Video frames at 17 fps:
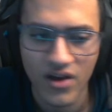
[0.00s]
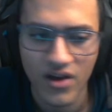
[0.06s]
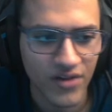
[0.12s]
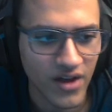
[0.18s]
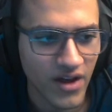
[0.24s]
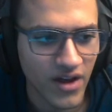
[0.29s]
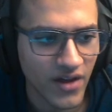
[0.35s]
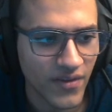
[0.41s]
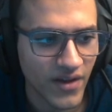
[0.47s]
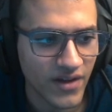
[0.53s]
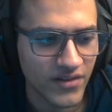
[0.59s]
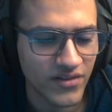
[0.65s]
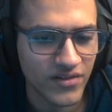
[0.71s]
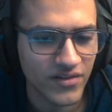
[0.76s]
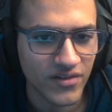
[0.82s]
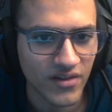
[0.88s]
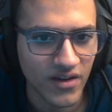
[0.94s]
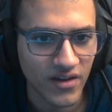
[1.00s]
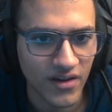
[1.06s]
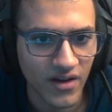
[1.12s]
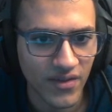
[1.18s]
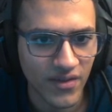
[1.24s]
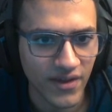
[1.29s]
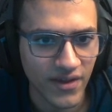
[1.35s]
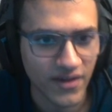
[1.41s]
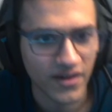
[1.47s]
Okay, and that's, I
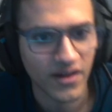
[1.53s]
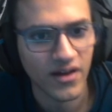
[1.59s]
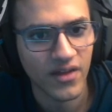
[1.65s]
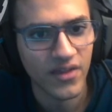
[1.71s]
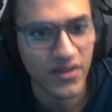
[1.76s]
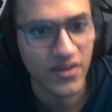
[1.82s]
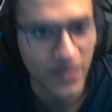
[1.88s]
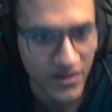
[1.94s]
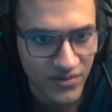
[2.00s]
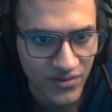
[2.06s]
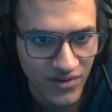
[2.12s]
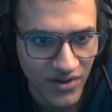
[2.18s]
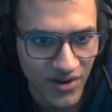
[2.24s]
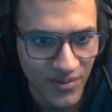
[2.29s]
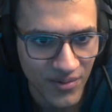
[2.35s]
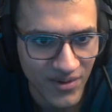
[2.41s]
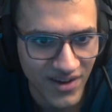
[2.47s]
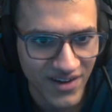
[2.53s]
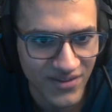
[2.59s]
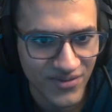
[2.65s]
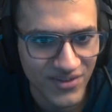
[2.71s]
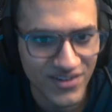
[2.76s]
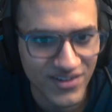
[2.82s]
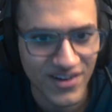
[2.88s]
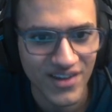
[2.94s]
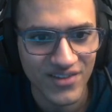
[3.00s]
think that's going to be it
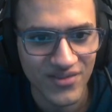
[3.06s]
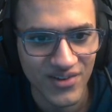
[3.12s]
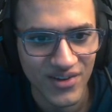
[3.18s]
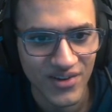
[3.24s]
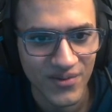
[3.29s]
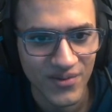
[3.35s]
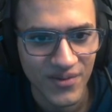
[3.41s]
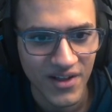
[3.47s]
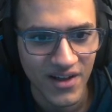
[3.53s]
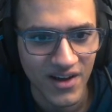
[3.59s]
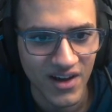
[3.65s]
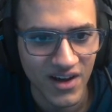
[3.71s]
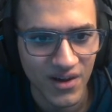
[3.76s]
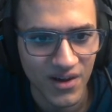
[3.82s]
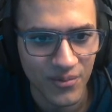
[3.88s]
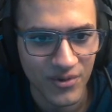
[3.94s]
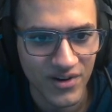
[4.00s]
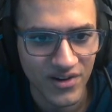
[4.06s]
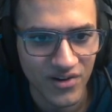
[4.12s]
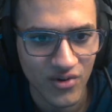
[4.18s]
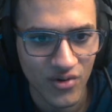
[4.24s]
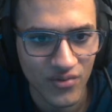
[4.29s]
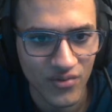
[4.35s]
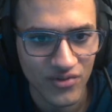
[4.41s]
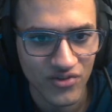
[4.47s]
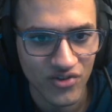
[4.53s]
for today's video. We didn't go
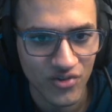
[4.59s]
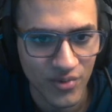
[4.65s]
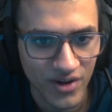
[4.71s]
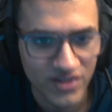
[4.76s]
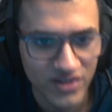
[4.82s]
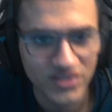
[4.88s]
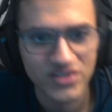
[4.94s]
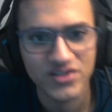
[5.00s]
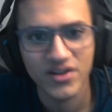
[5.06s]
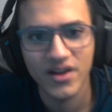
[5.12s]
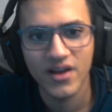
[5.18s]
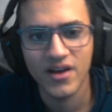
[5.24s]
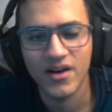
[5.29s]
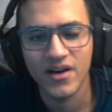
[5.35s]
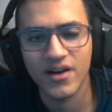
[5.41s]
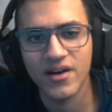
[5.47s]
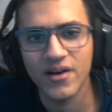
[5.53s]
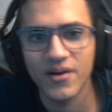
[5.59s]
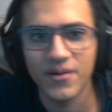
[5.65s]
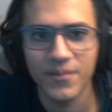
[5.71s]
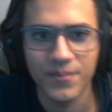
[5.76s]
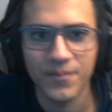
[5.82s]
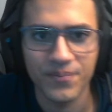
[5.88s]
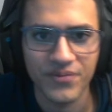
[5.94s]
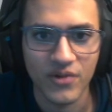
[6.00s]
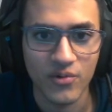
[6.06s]
over too much,
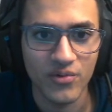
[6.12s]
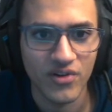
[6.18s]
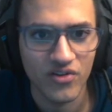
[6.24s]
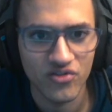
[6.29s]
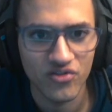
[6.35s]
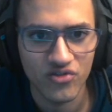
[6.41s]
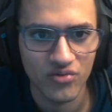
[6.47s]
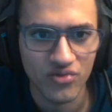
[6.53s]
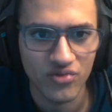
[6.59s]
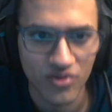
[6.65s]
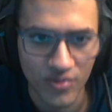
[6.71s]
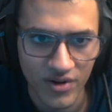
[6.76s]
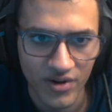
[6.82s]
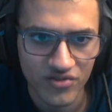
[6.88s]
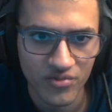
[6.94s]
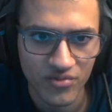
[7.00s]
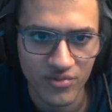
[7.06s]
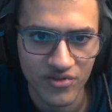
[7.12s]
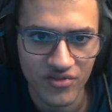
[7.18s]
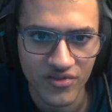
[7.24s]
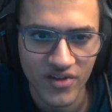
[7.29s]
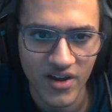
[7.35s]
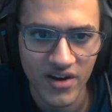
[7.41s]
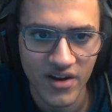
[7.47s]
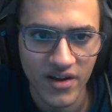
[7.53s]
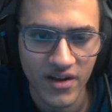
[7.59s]
or we didn't do too much. We
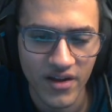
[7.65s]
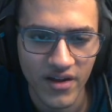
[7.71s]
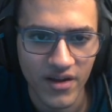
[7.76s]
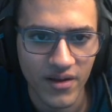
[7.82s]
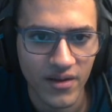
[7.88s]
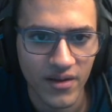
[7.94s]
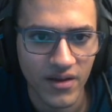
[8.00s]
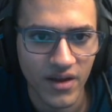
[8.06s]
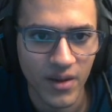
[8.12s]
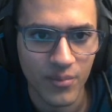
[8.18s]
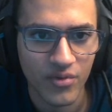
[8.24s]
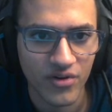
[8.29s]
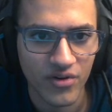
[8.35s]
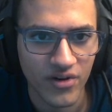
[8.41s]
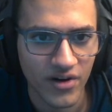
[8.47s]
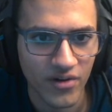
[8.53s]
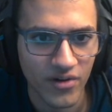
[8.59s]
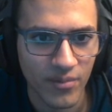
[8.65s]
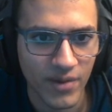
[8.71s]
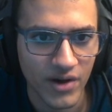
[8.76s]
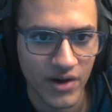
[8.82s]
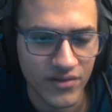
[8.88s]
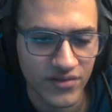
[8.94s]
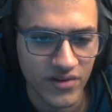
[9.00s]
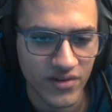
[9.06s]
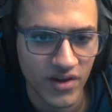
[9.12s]
just kind of inputted our
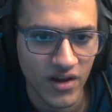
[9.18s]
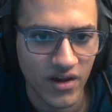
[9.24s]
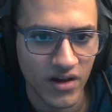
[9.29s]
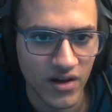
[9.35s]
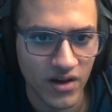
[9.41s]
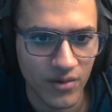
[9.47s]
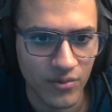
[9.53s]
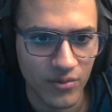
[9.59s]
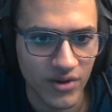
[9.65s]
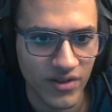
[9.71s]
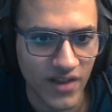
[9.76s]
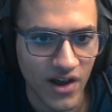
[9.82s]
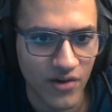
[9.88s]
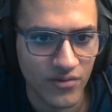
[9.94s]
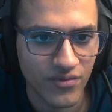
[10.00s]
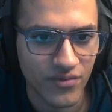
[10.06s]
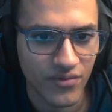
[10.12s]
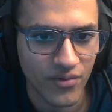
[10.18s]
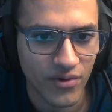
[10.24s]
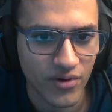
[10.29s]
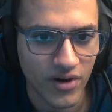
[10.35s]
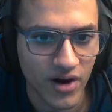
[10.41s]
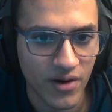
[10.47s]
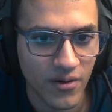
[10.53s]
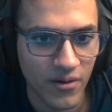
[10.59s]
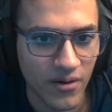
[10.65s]
mouse. We allowed
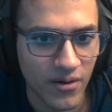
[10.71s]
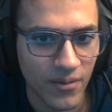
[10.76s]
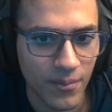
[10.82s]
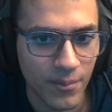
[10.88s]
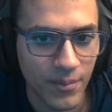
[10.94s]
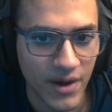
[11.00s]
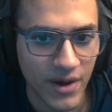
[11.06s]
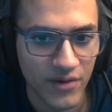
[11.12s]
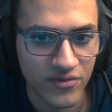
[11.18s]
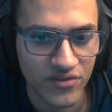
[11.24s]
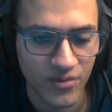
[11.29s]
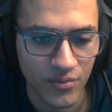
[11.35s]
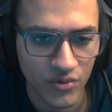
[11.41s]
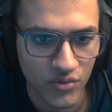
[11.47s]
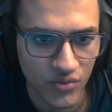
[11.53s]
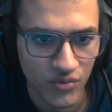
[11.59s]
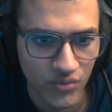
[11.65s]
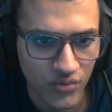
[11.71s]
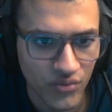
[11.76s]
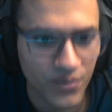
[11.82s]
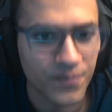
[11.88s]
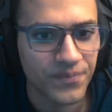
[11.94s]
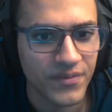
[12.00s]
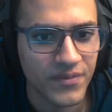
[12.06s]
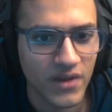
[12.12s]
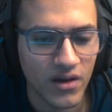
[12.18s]
for our mouse to move,
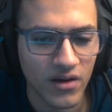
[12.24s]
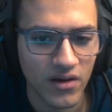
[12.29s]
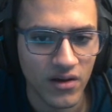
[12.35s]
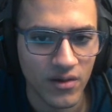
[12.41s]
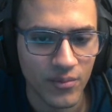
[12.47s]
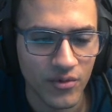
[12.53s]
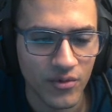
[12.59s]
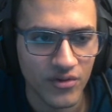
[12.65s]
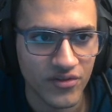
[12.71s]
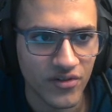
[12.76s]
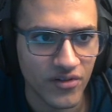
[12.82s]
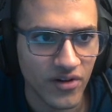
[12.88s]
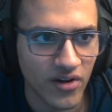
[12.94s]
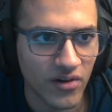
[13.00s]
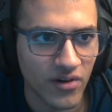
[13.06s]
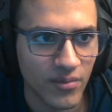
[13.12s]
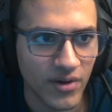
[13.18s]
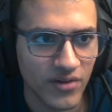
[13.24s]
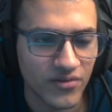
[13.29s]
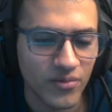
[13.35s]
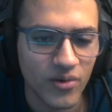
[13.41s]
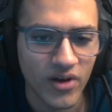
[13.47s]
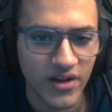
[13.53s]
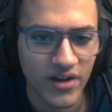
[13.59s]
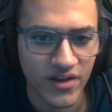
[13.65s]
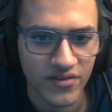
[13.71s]
or sorry, not our mouse.
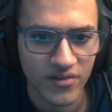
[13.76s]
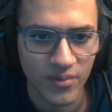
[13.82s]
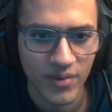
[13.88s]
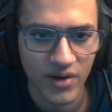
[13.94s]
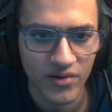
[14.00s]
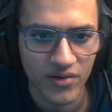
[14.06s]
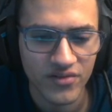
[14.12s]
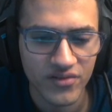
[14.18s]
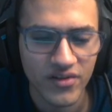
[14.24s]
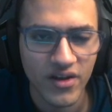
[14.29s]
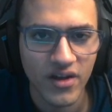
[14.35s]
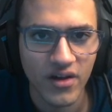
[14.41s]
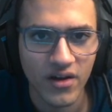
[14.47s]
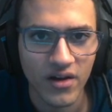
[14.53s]
Well, I guess our mouse